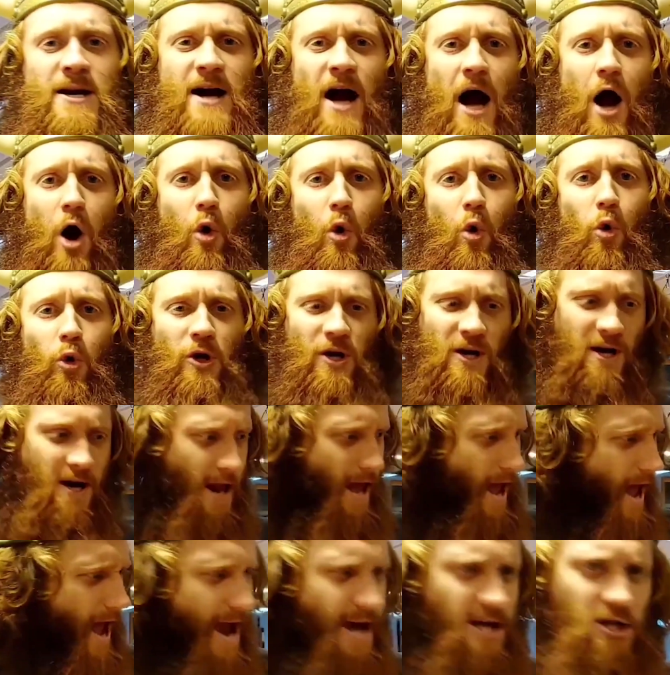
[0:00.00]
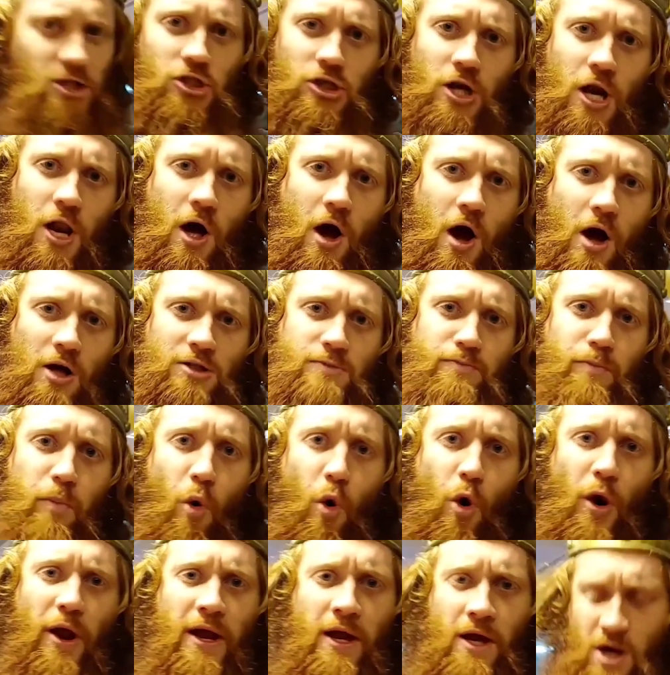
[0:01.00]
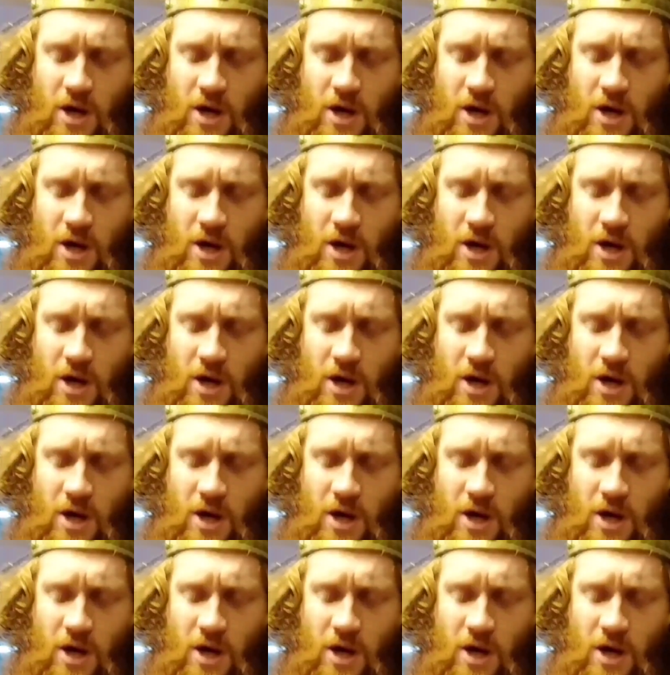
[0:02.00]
I ordered an extra large boy